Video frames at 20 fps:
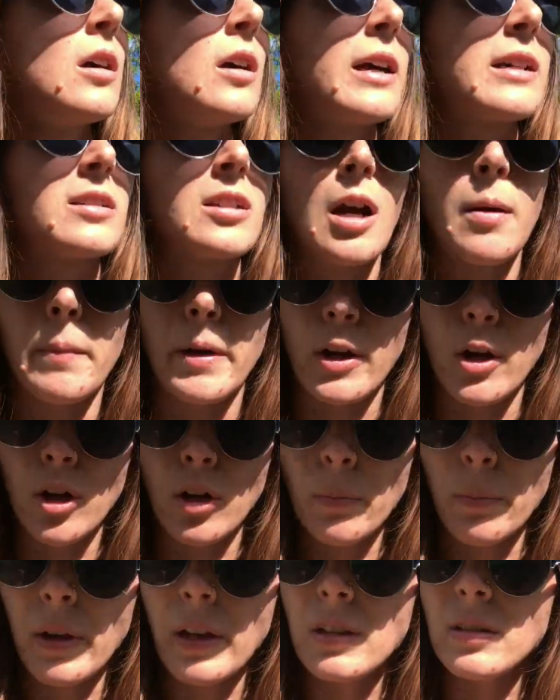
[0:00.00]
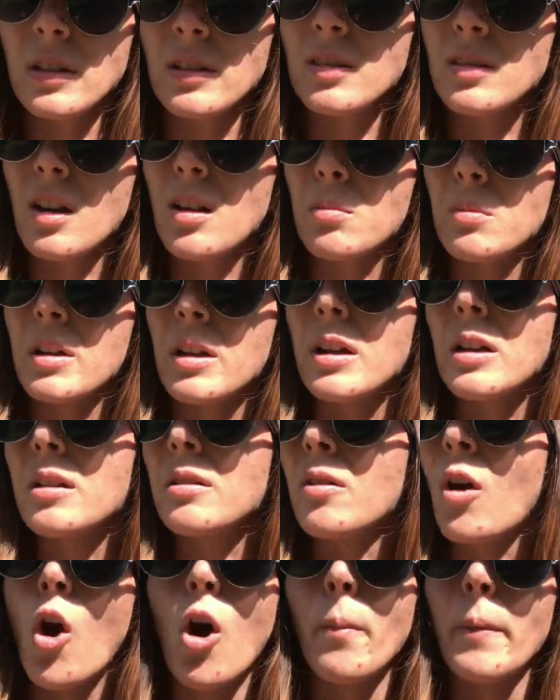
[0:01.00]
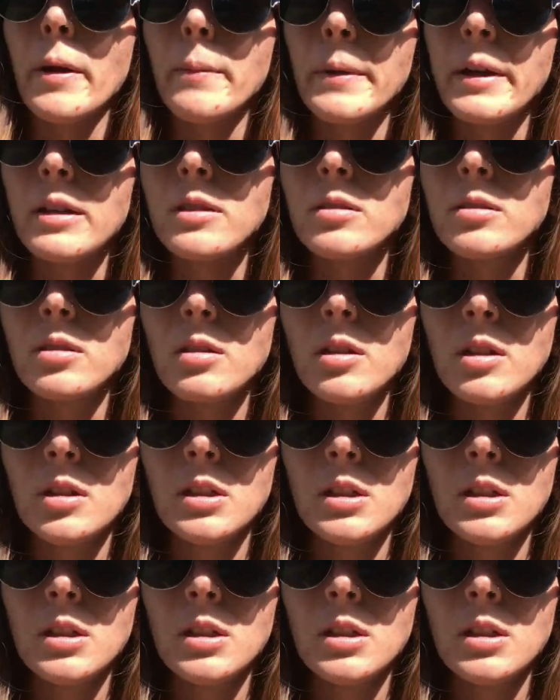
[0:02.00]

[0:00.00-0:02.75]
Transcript: I stopped my heart meds, I stopped all my meds.